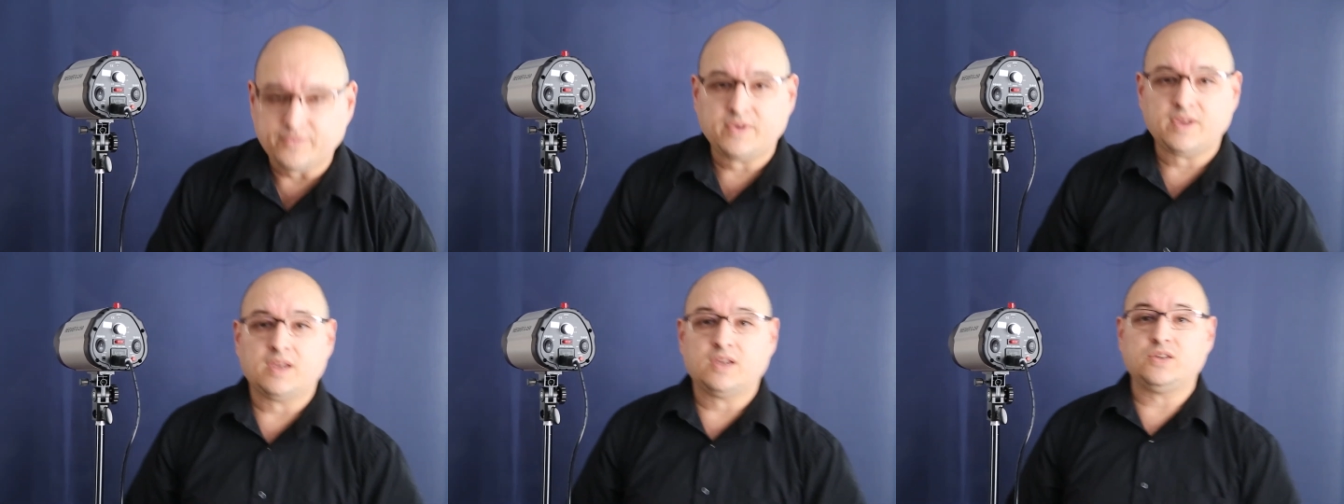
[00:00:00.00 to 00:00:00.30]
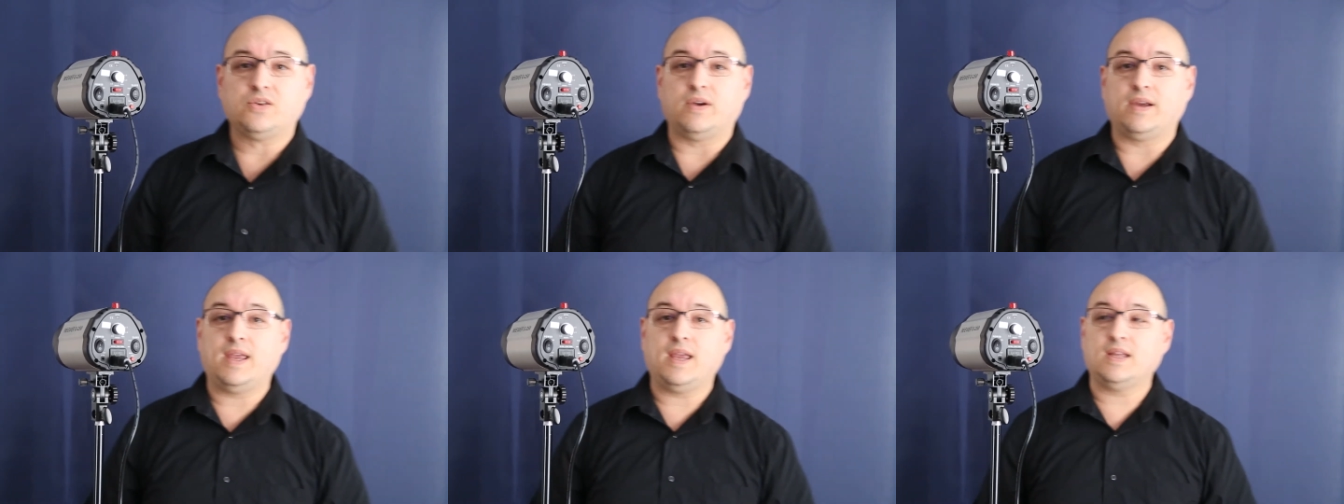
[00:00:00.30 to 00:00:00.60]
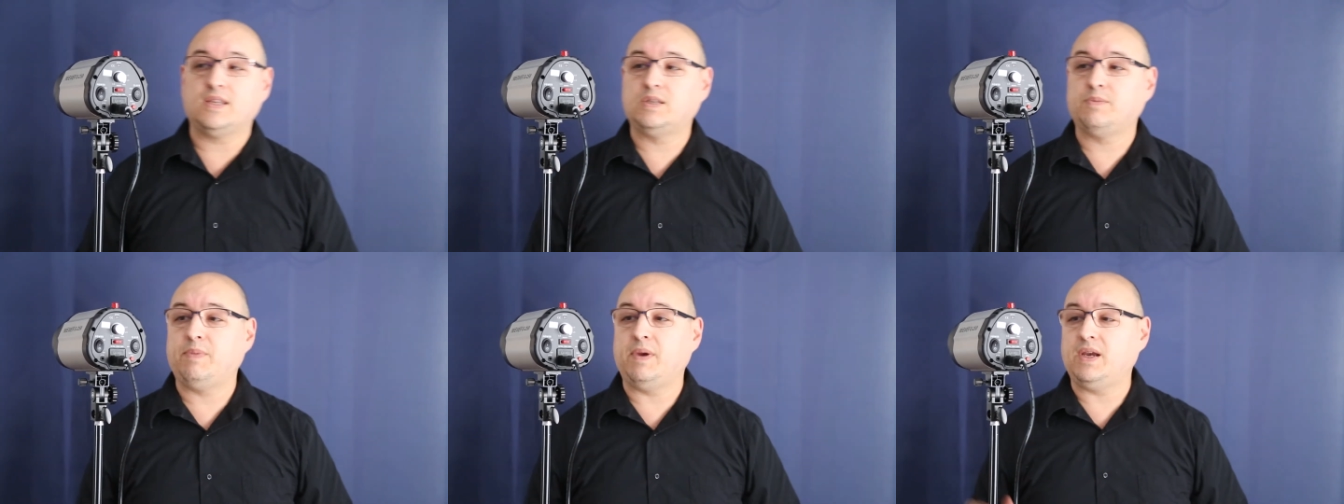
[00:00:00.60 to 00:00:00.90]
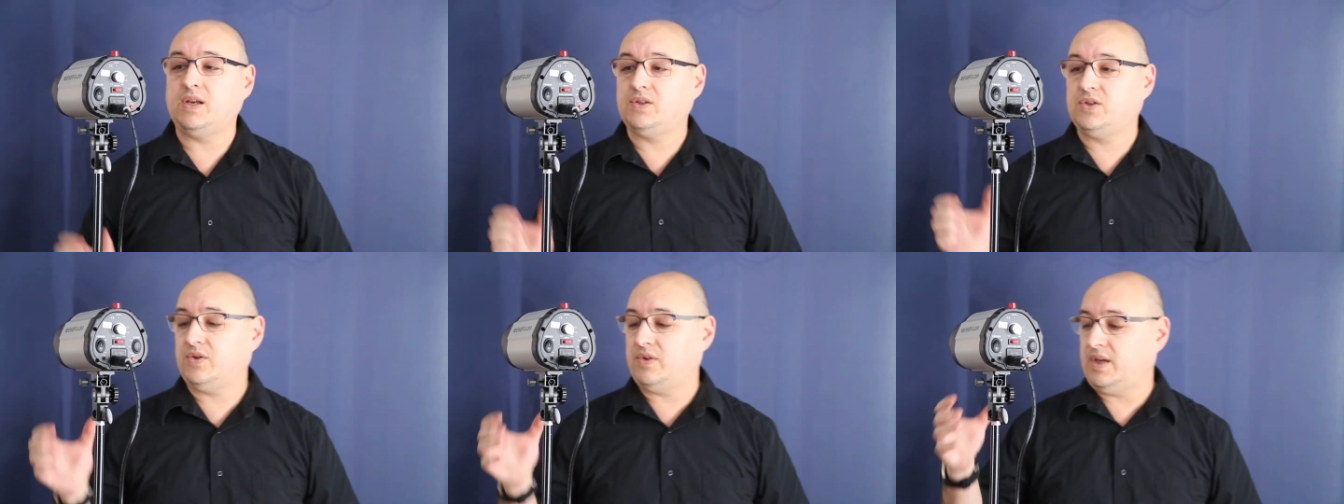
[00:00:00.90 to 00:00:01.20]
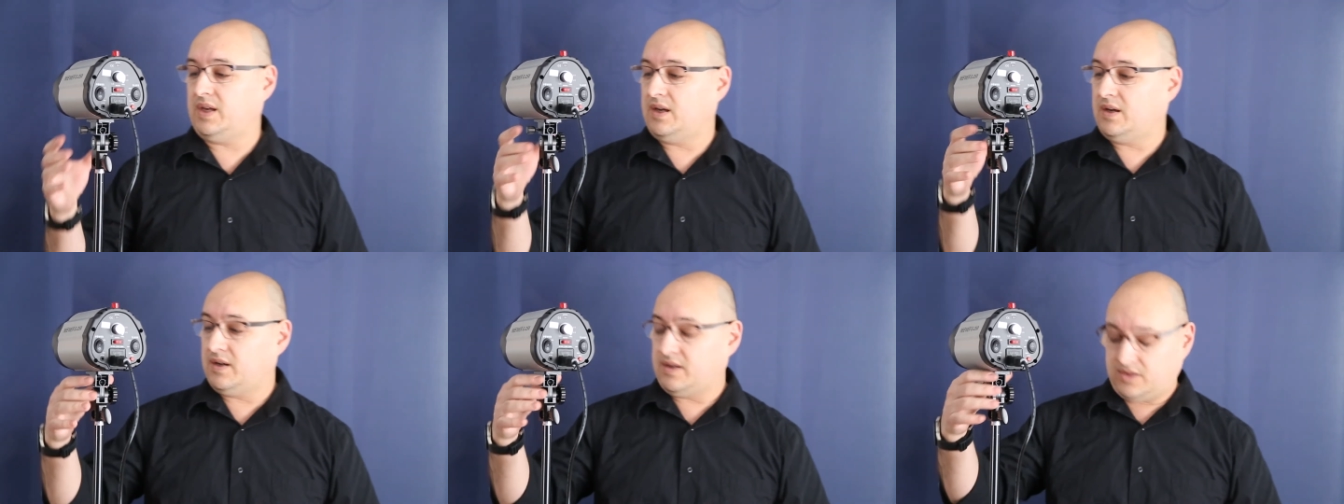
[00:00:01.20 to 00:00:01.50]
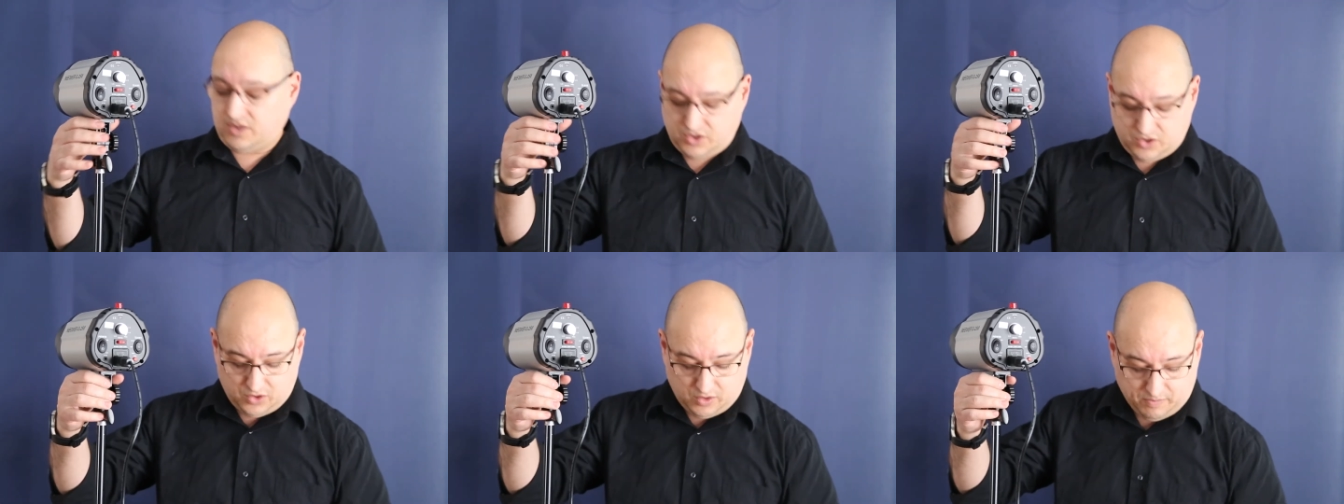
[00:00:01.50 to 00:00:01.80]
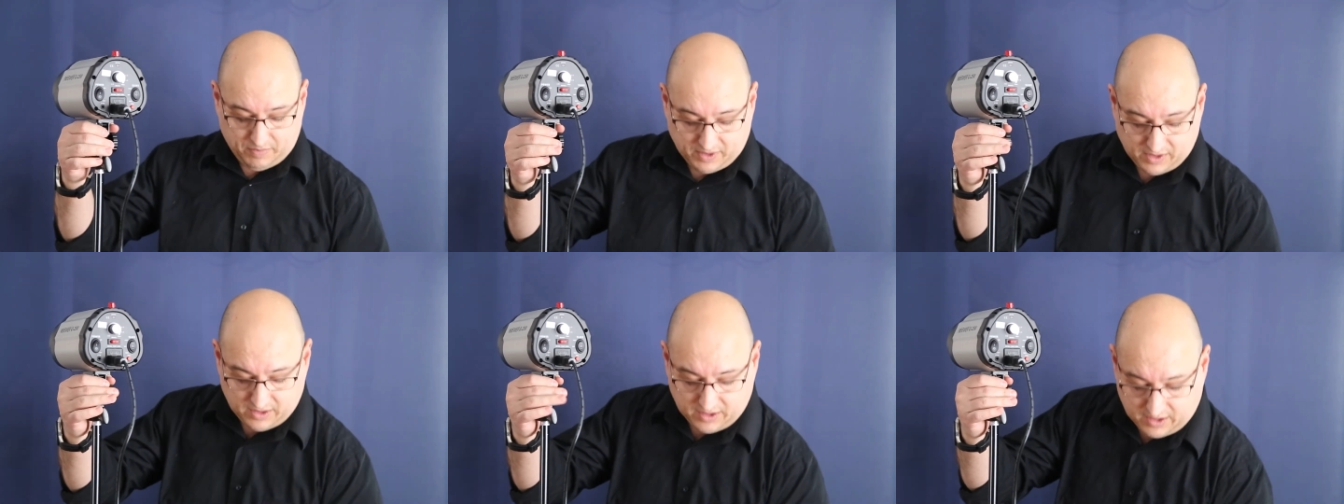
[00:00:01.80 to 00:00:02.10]
So I can't speak to the
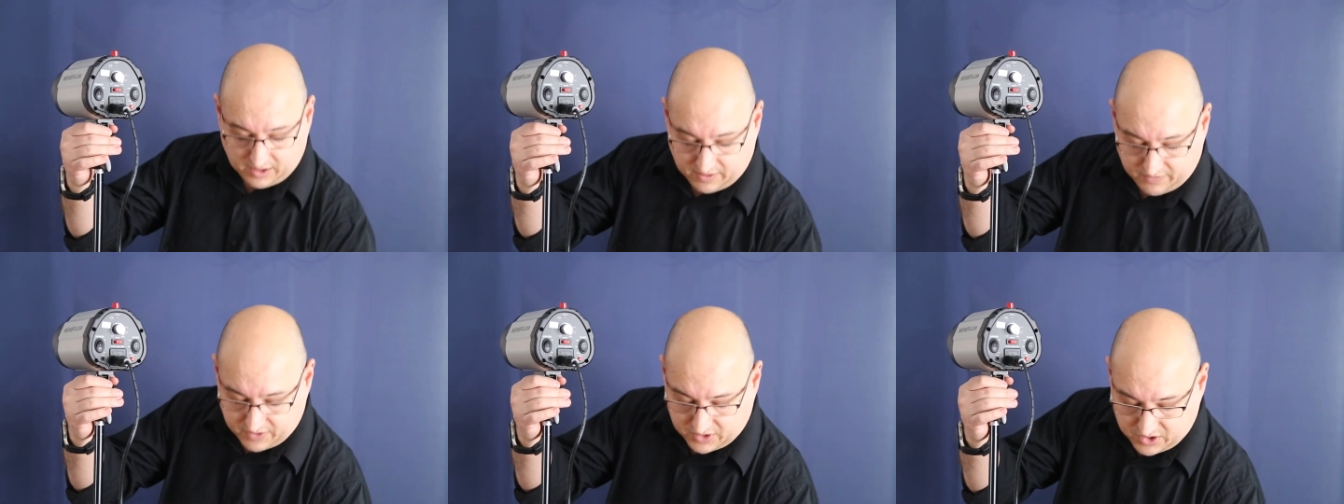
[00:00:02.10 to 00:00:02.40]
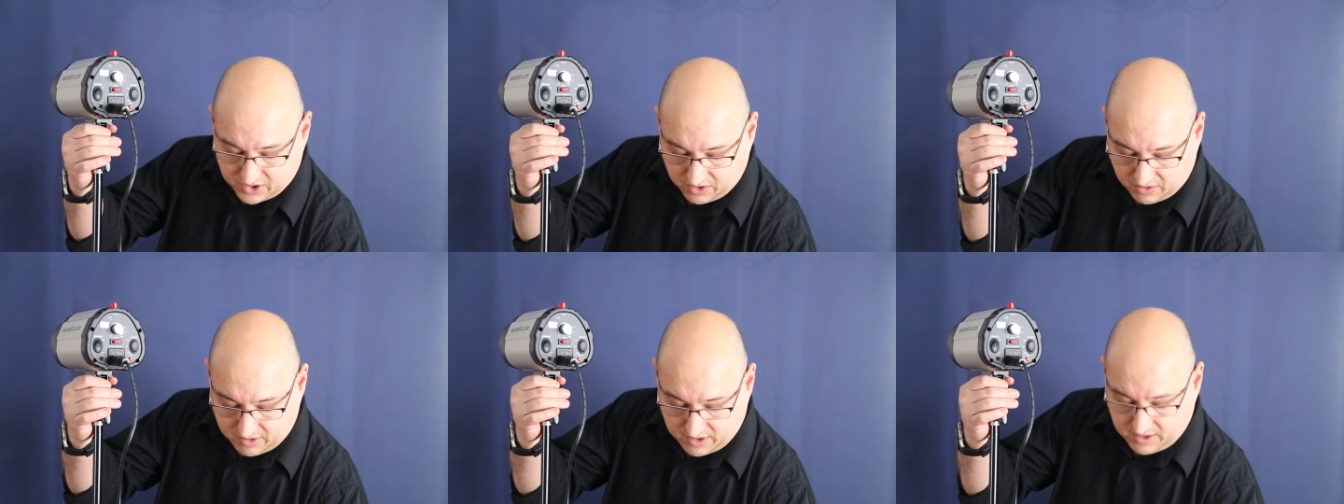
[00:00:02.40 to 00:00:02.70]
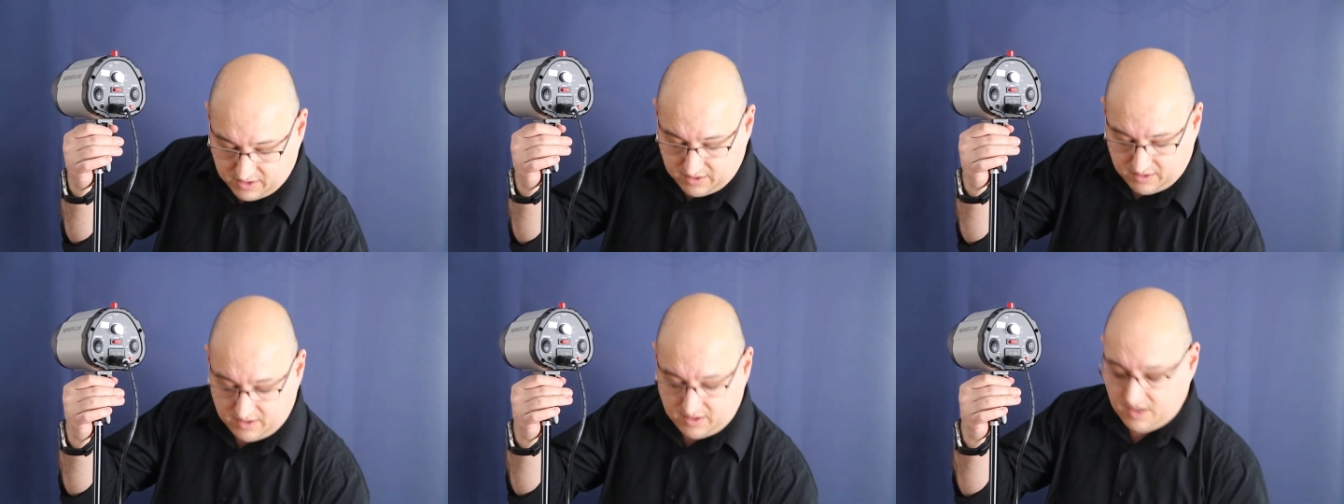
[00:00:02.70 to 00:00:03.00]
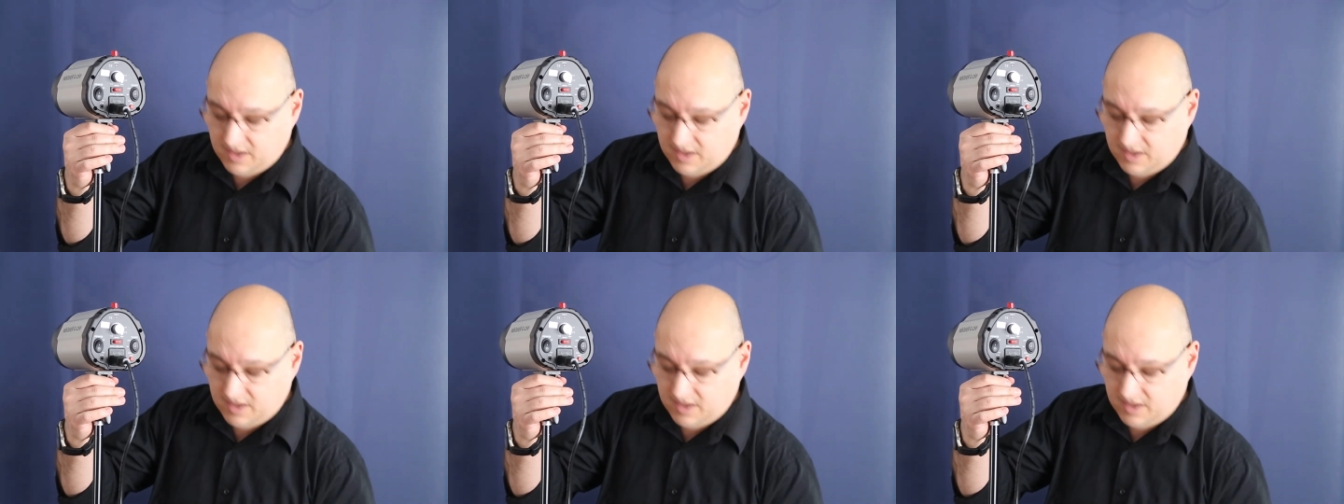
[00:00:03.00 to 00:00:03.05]
durability of this unit.